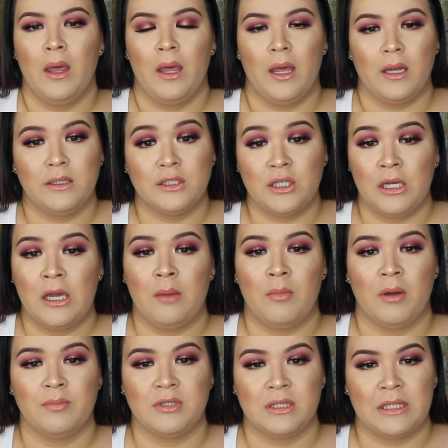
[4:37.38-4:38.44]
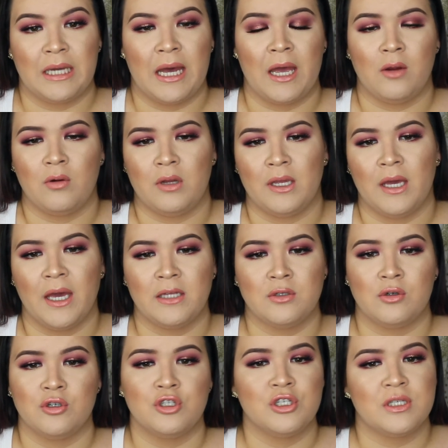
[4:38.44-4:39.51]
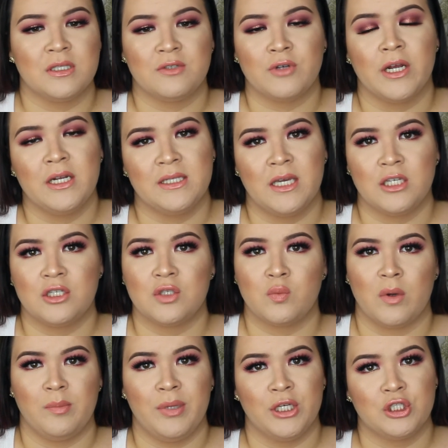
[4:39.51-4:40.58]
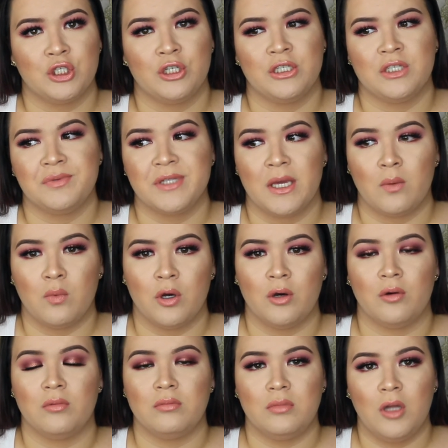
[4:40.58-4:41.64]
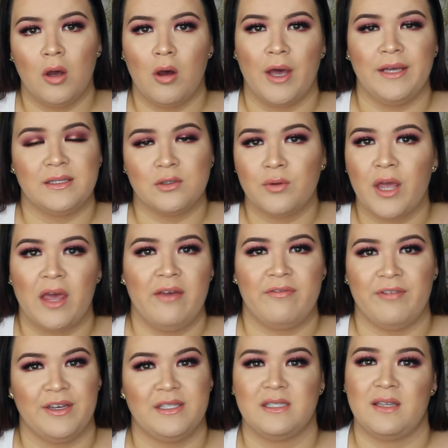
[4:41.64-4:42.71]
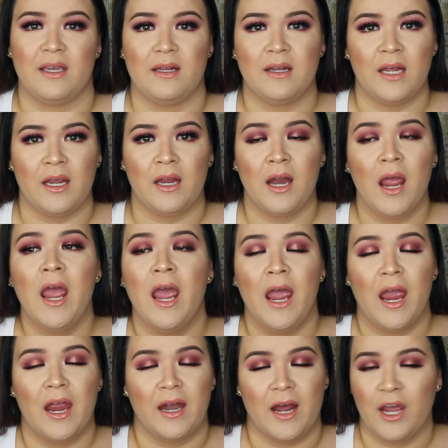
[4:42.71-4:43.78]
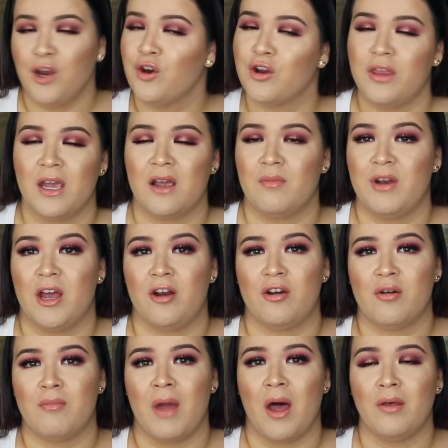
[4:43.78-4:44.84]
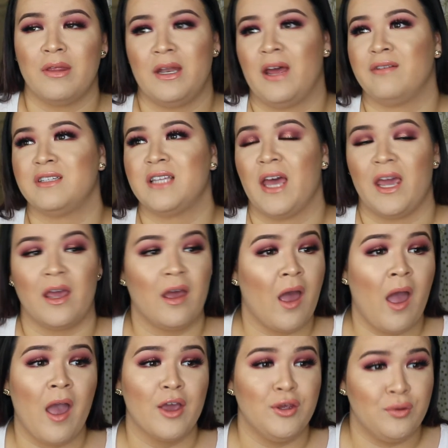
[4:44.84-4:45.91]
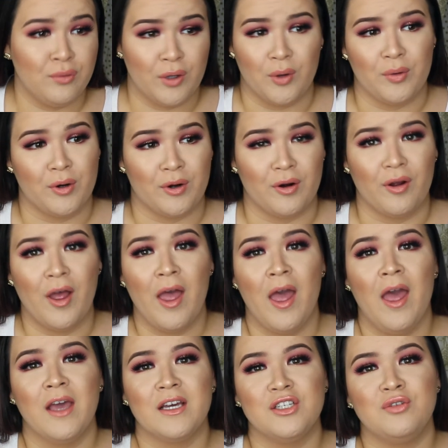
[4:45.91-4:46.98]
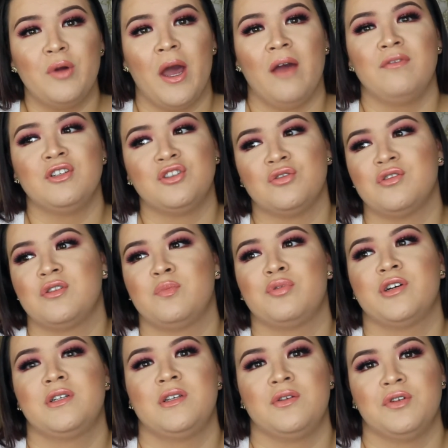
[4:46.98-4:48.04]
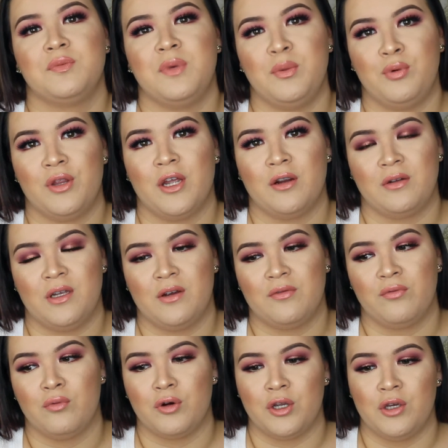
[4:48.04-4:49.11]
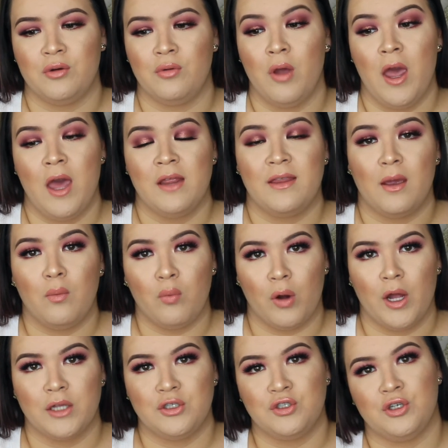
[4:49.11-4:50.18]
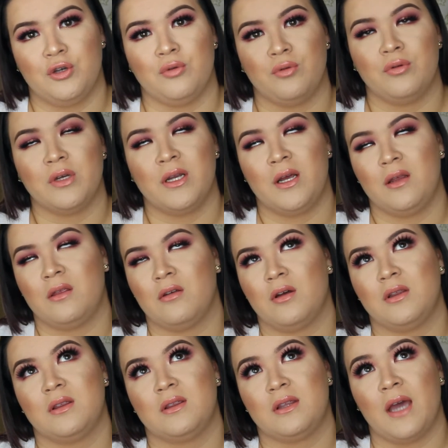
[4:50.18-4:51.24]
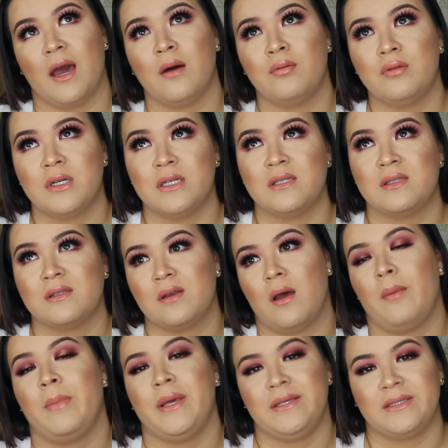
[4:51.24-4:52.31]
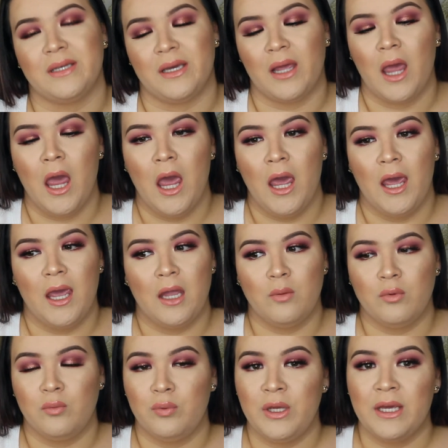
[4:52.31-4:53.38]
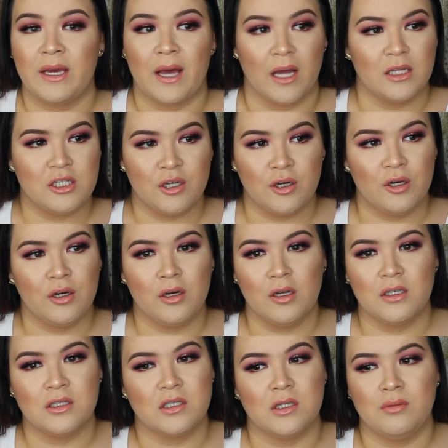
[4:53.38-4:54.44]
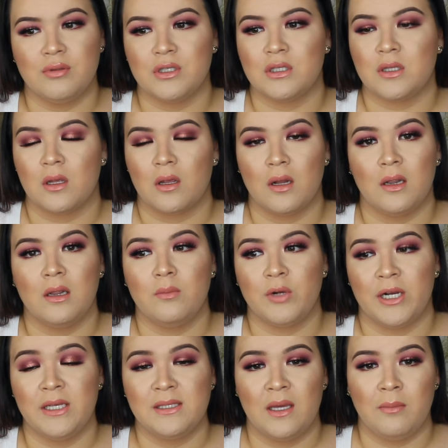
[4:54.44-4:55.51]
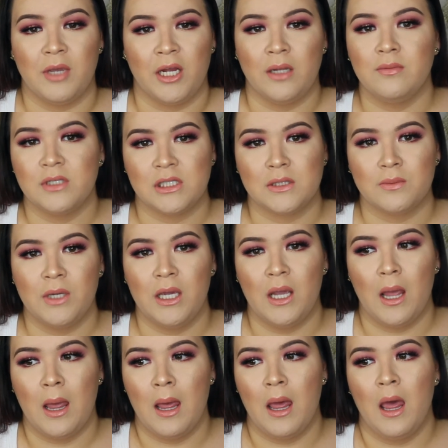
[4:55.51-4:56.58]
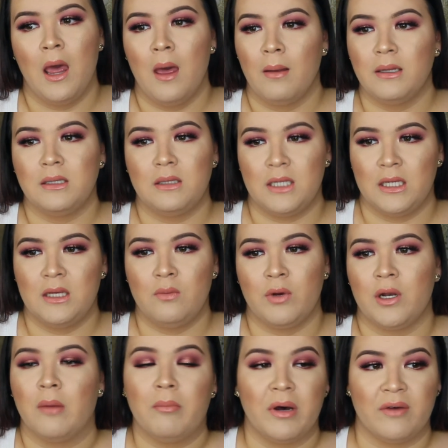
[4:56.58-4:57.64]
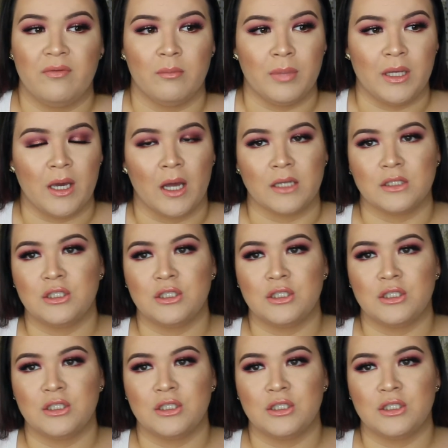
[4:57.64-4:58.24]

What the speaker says: And she came up to the guy, or the guy told her, just try to take just 1 picture. And she was like, well, no, it's okay if I stay late. And I heard that come out of her mouth, and I was like, you go, girl. Because you have to show support to those people that are there for you, that want you. And I thought that was amazing. And when we got to her, she was, when I say Manny was sweet, Nikki went above and beyond.